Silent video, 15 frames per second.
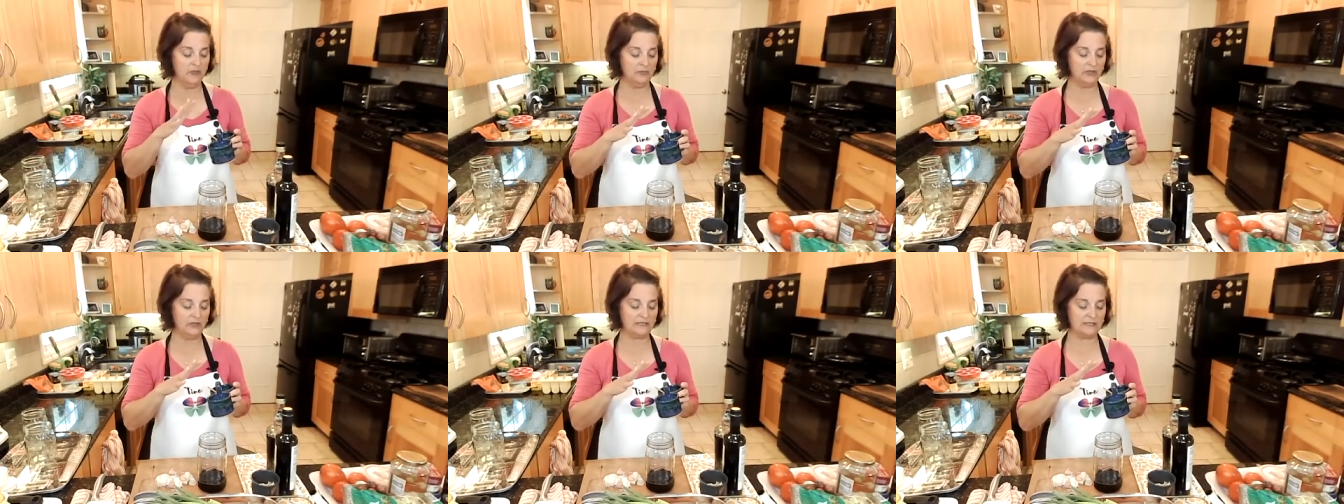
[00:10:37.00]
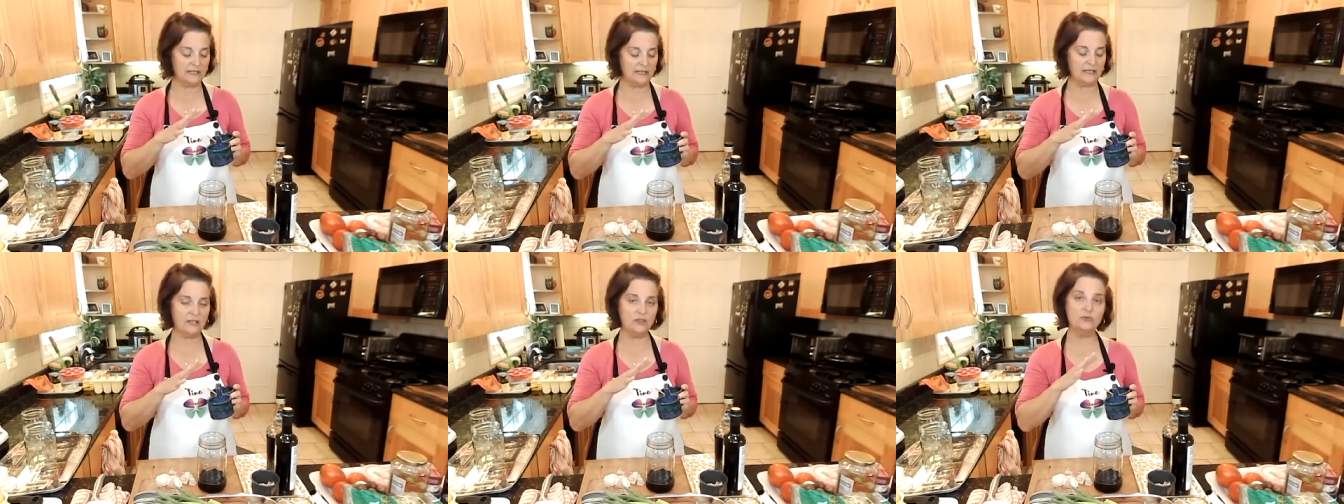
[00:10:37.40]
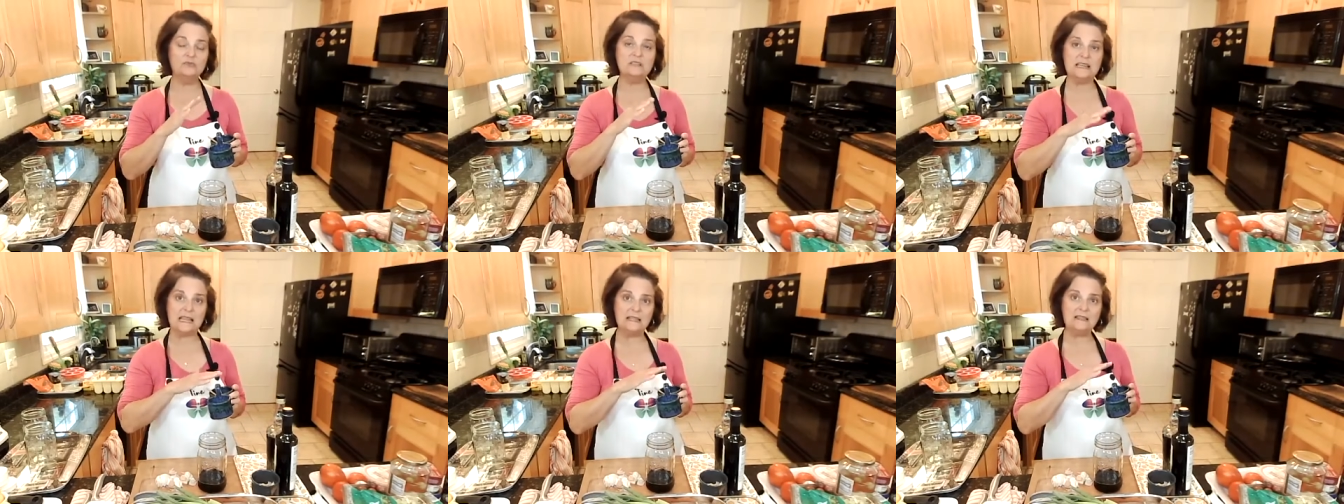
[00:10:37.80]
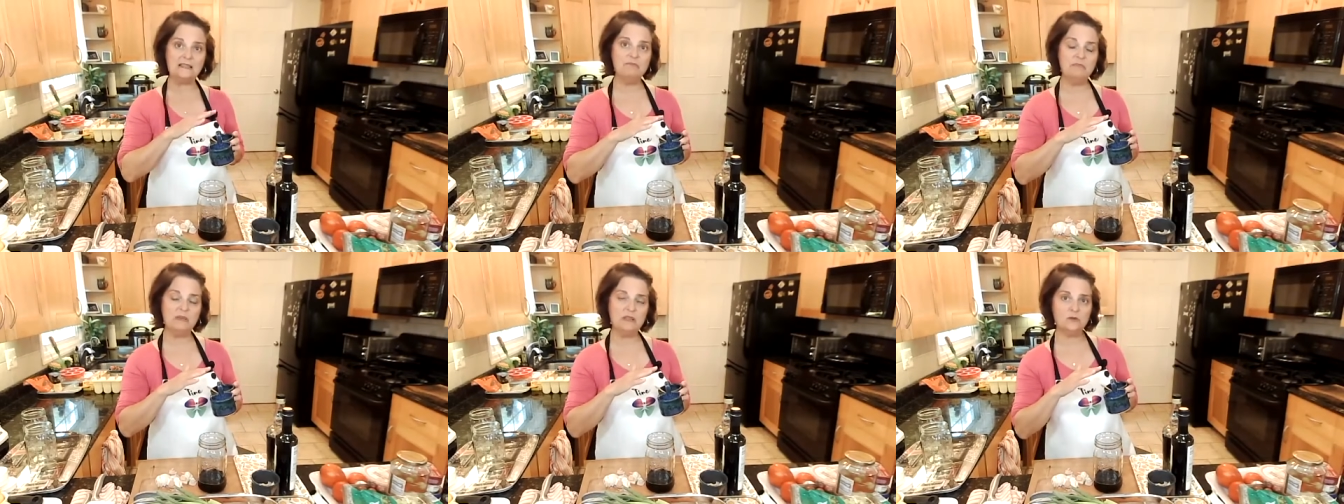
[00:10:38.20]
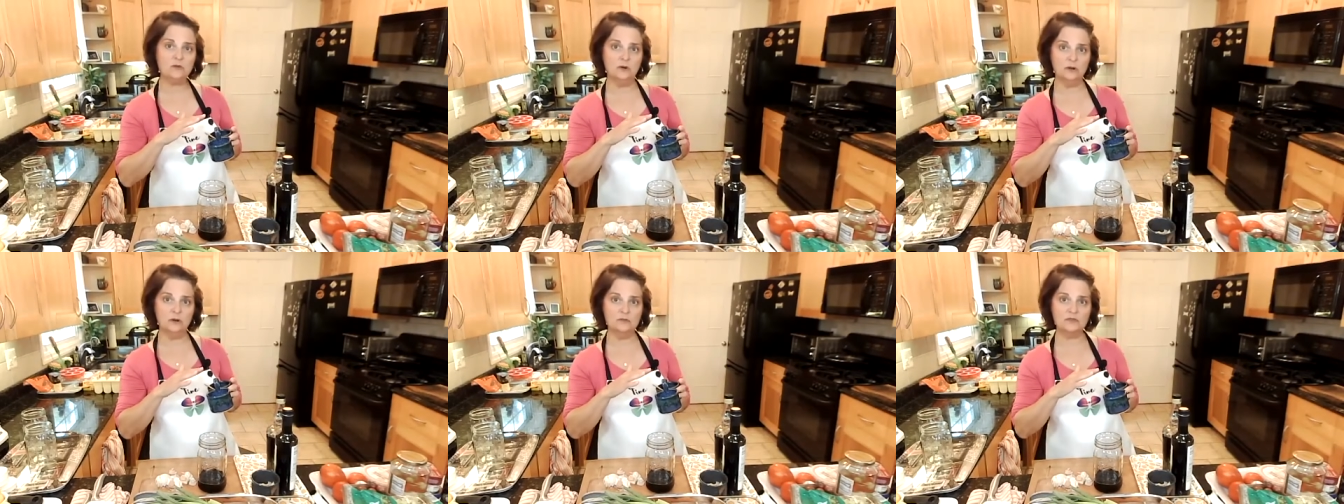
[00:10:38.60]
But you need the
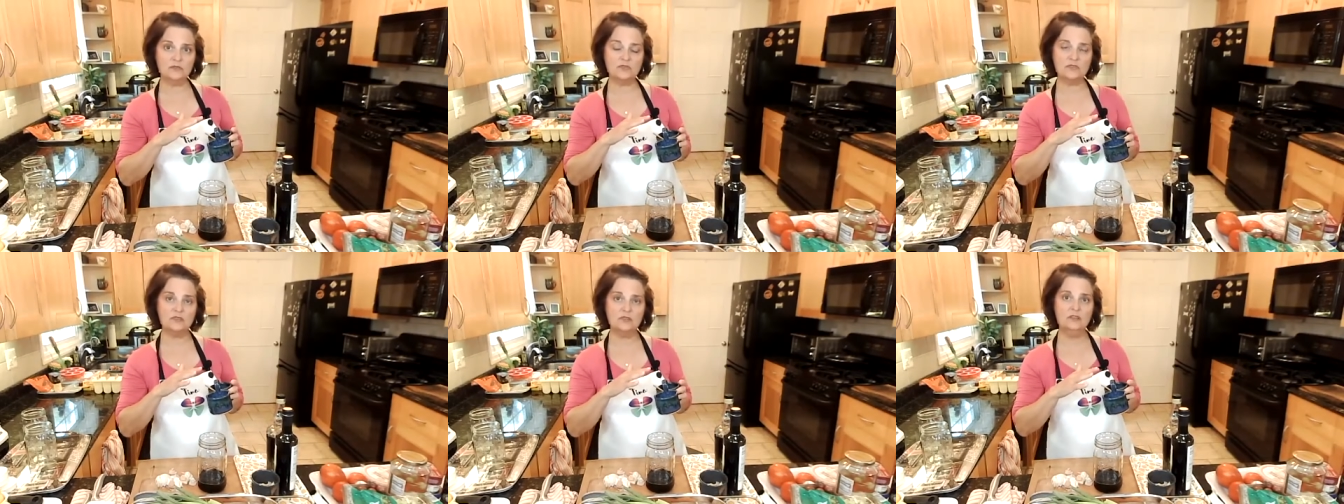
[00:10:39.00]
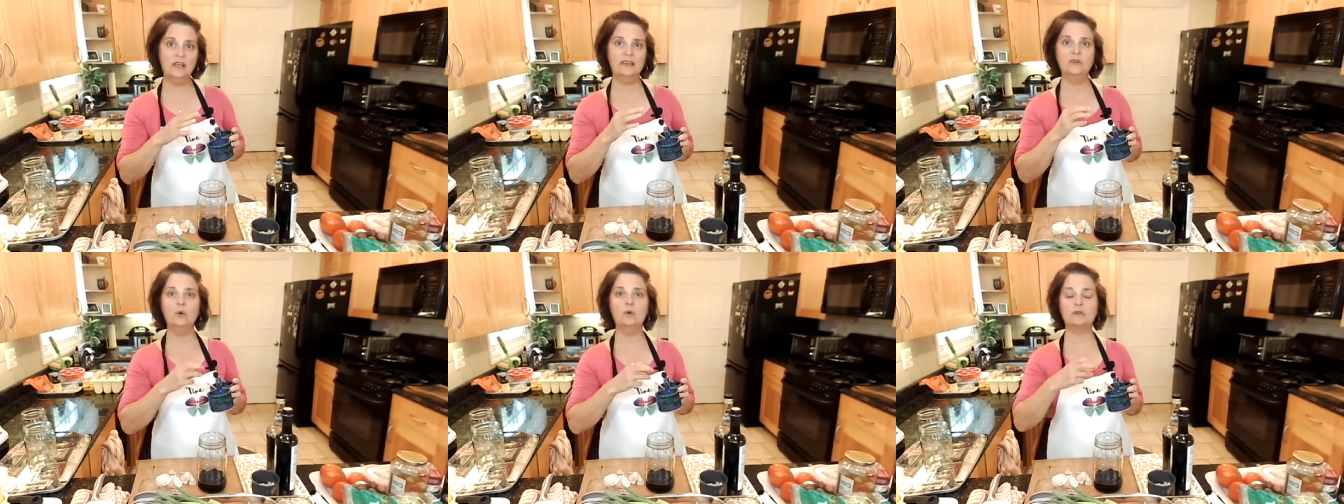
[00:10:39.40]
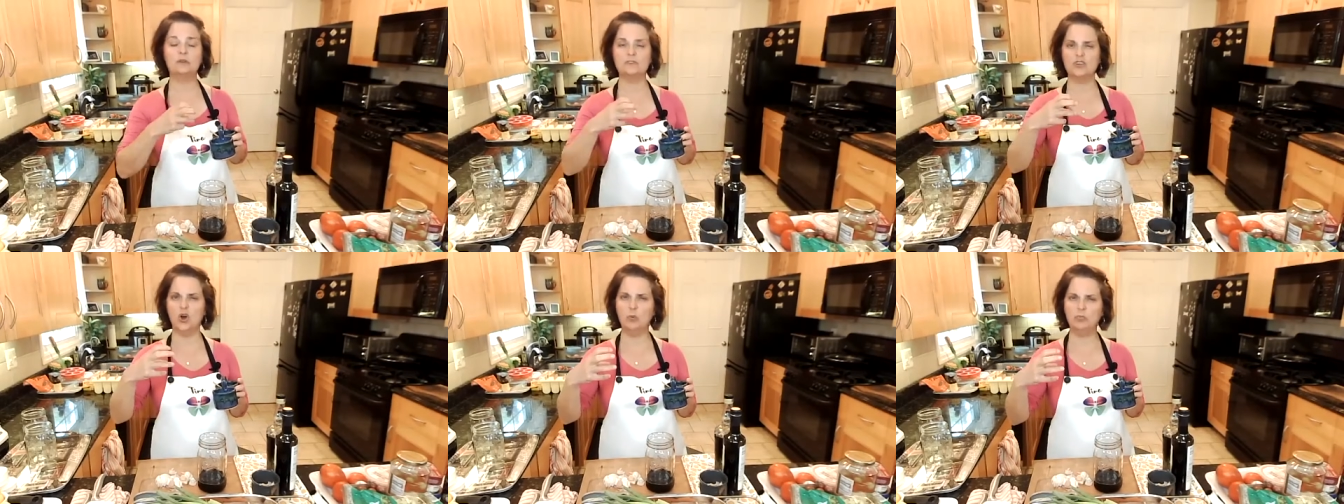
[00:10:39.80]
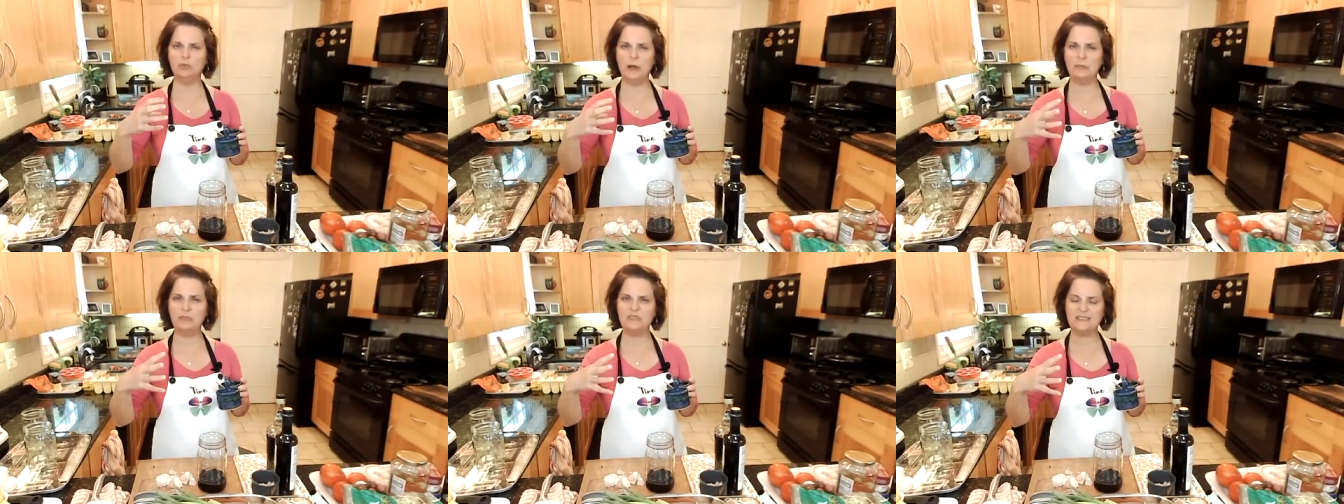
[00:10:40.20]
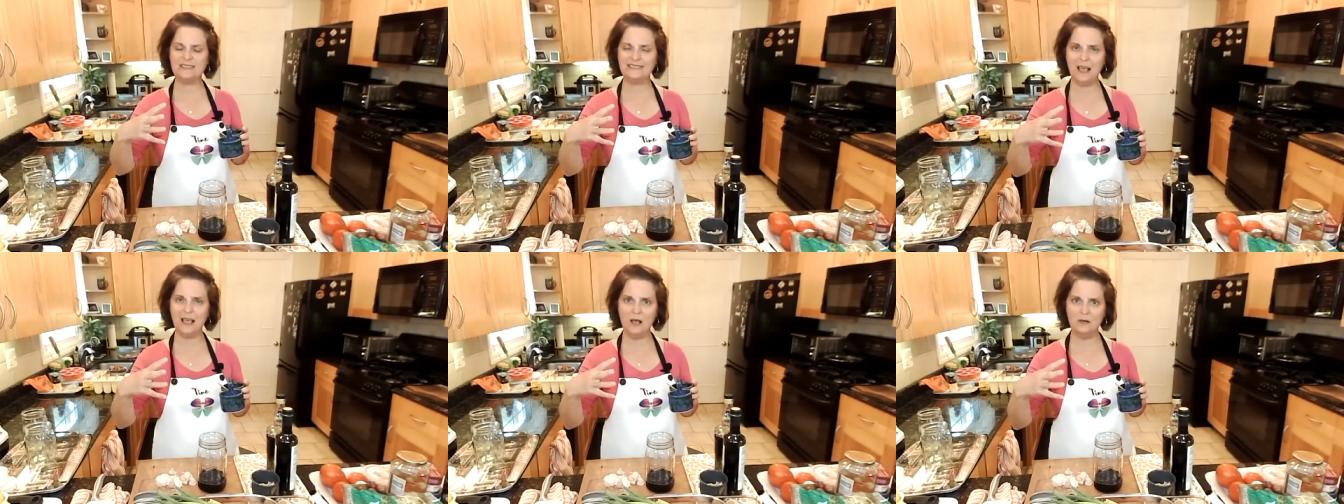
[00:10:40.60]
minerals in order to open up the
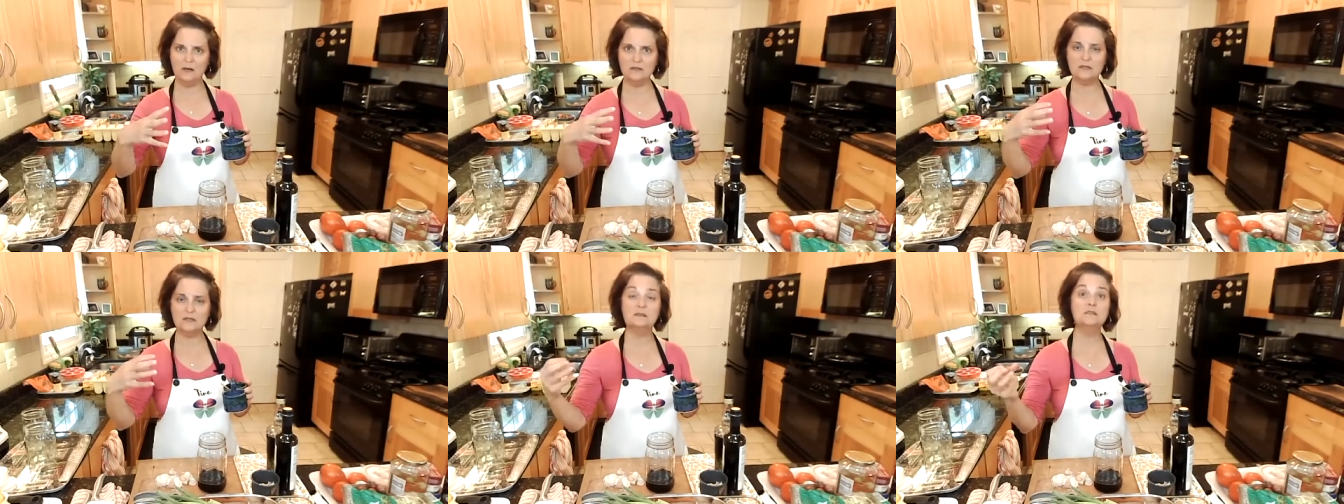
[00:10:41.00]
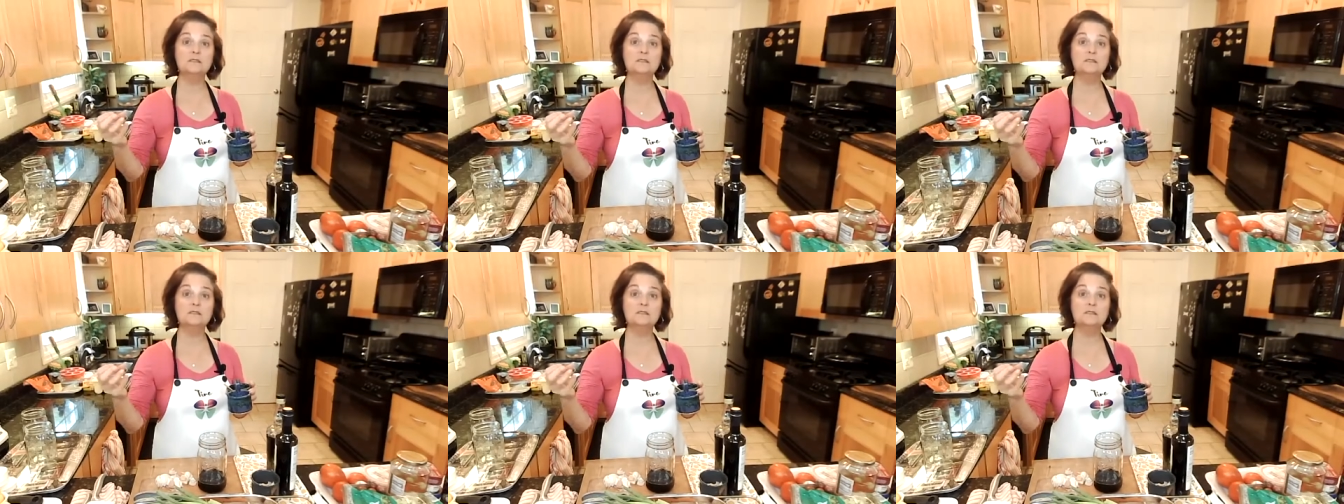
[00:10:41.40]
cells